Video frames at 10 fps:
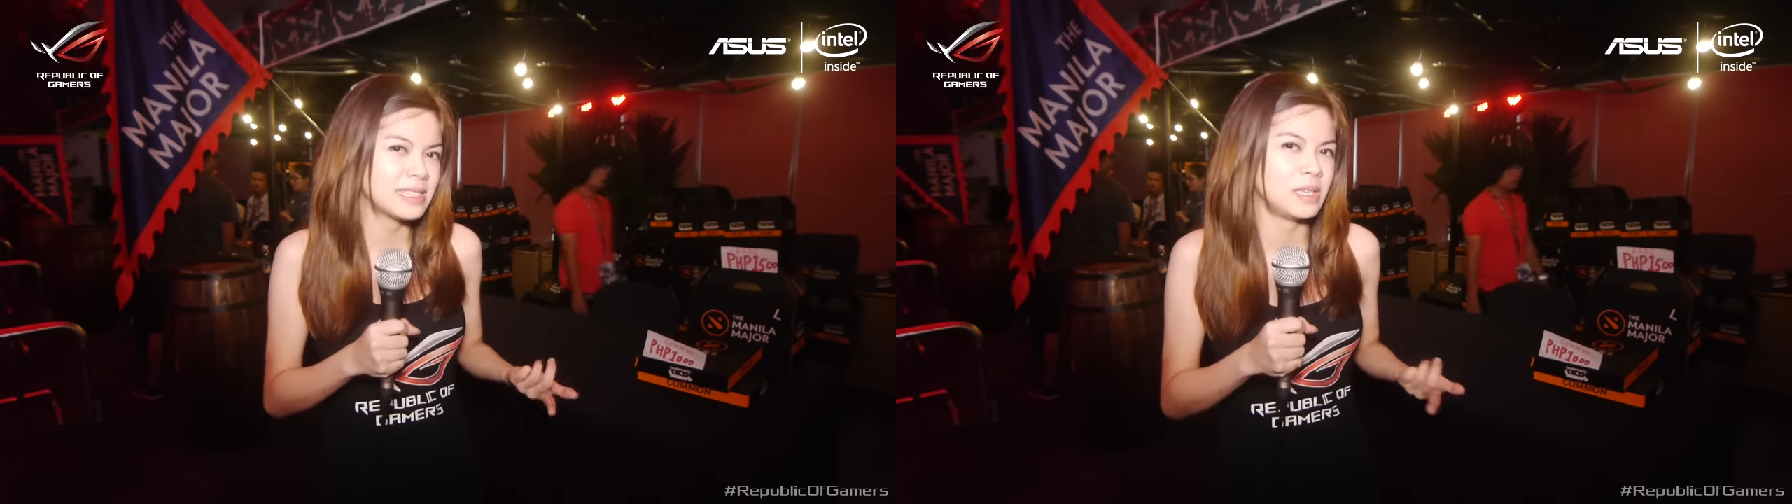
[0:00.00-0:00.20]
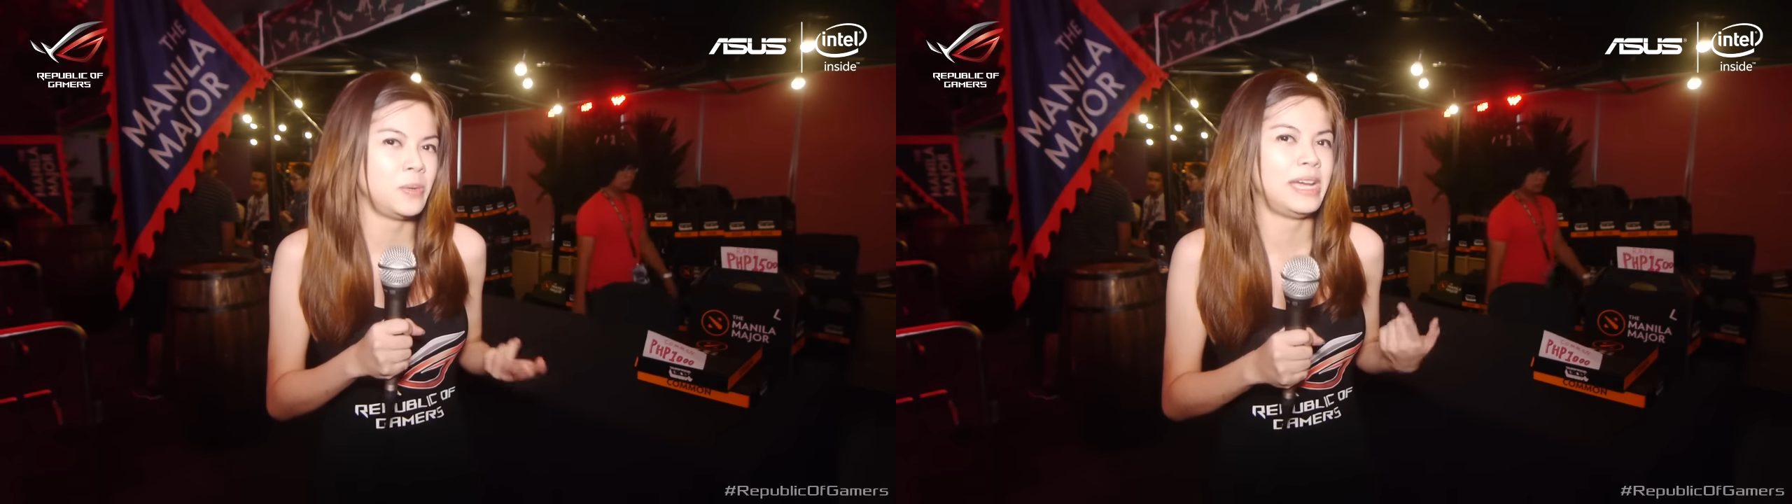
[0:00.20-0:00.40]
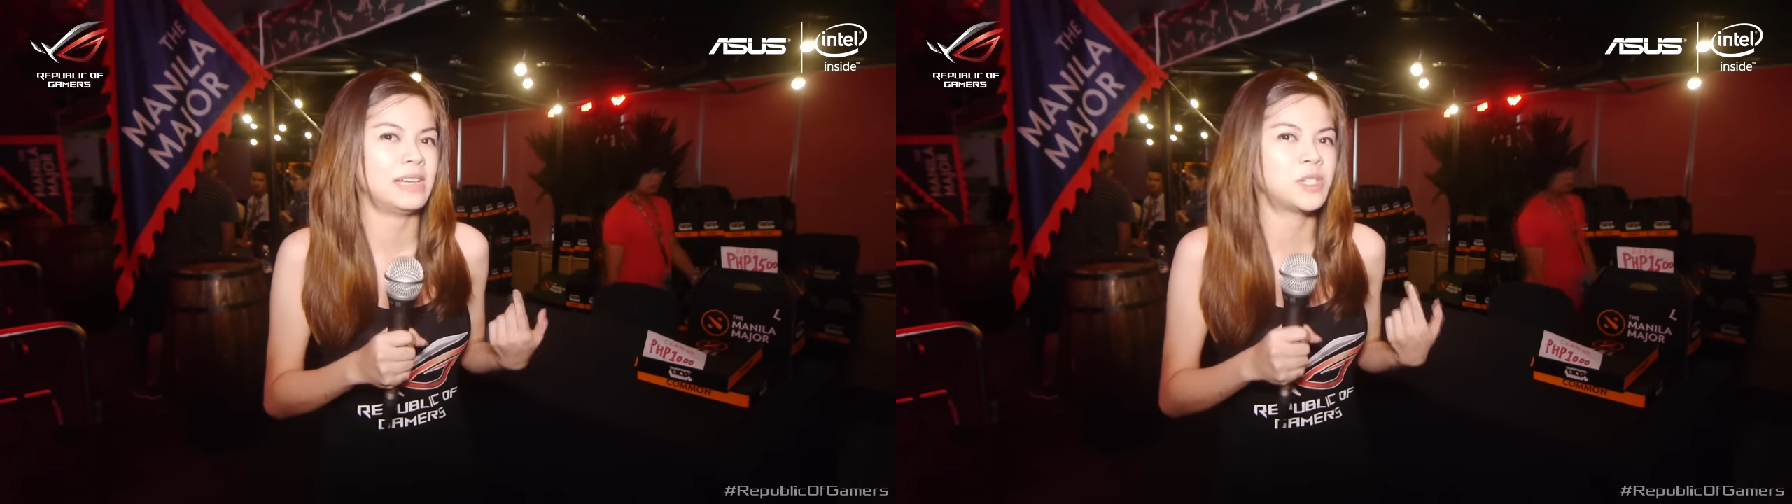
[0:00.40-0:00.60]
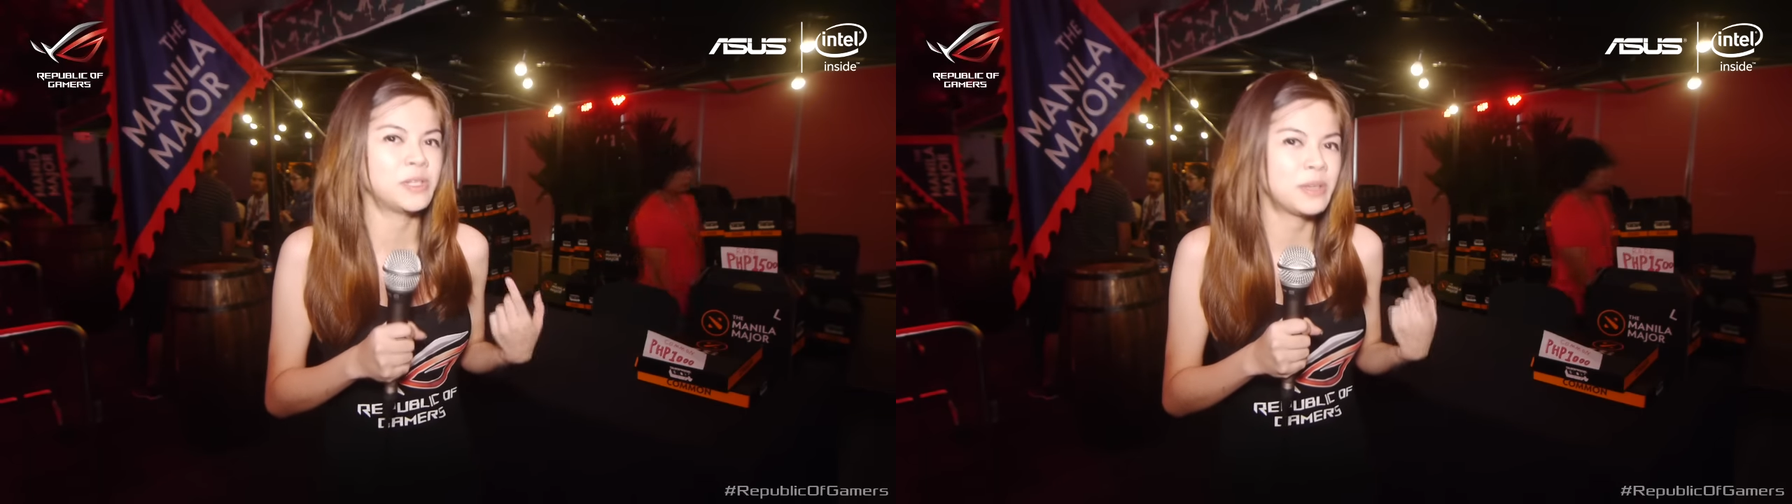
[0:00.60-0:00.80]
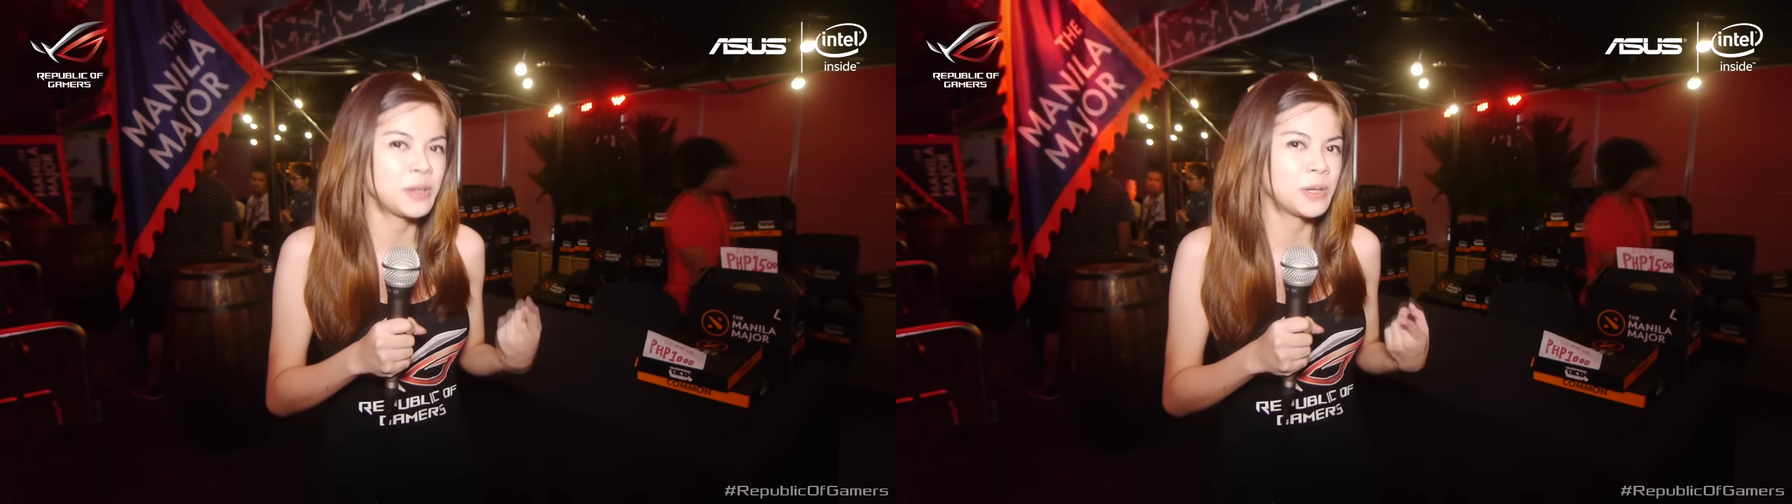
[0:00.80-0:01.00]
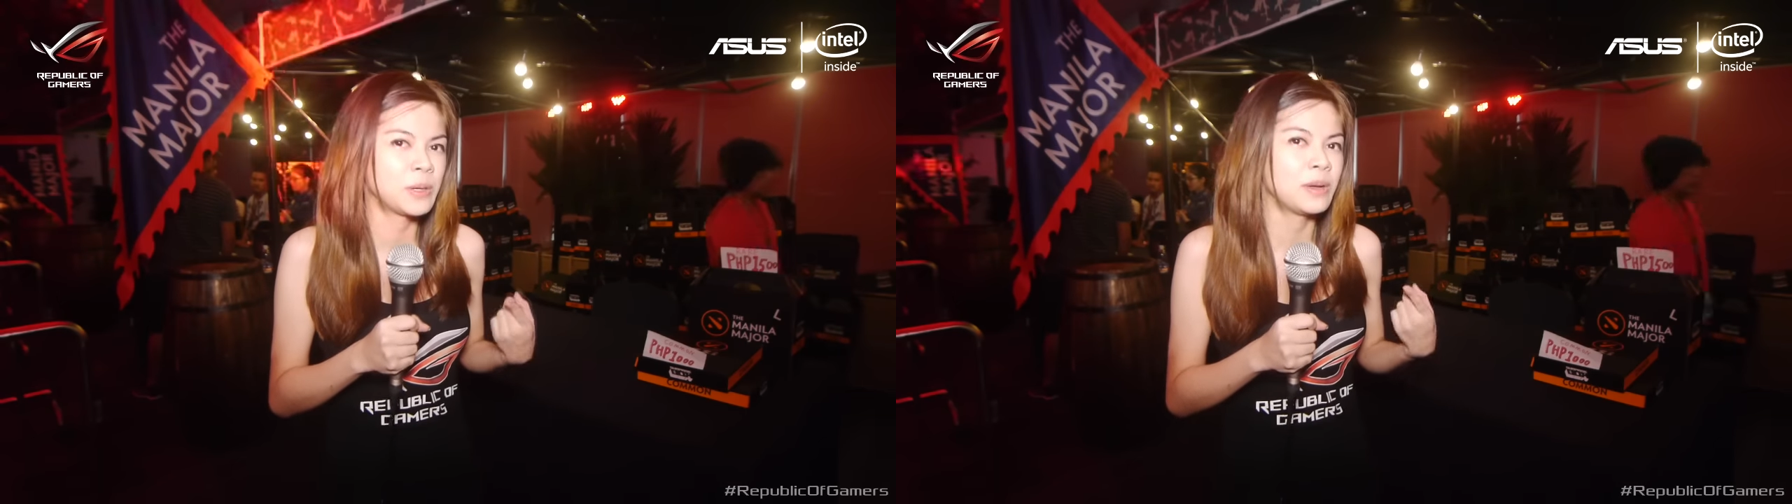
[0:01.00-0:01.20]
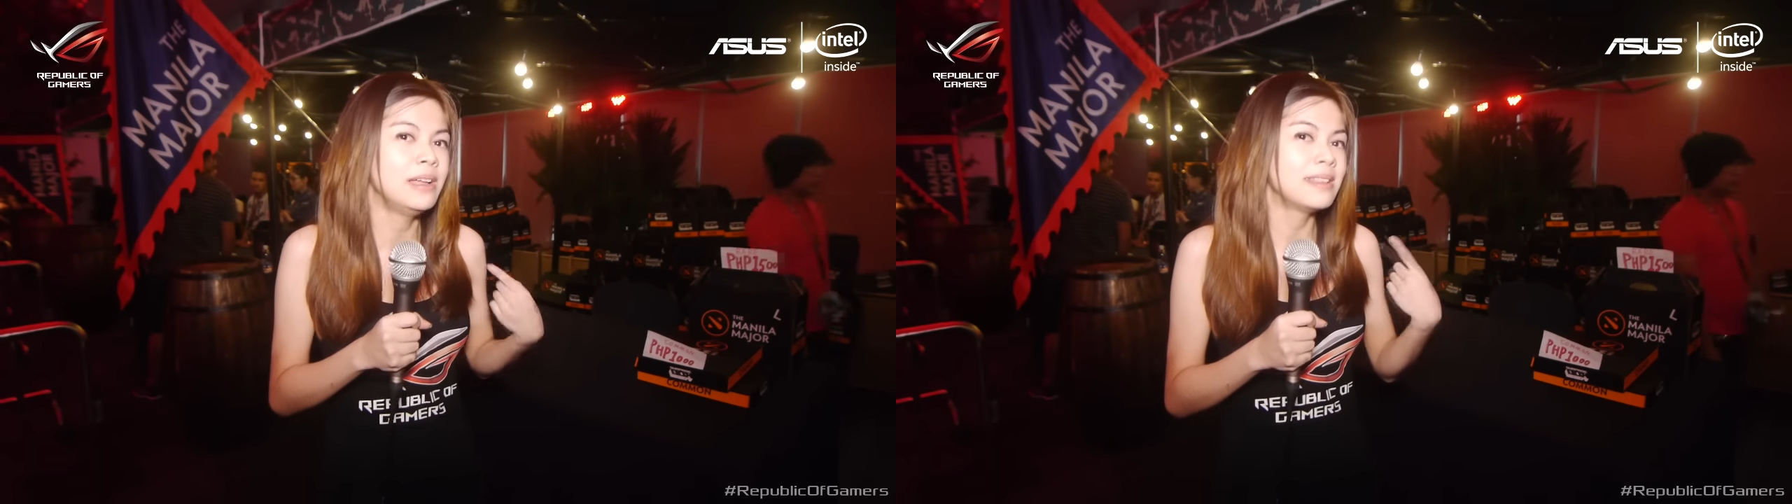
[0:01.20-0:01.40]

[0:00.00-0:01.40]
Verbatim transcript: that we actually go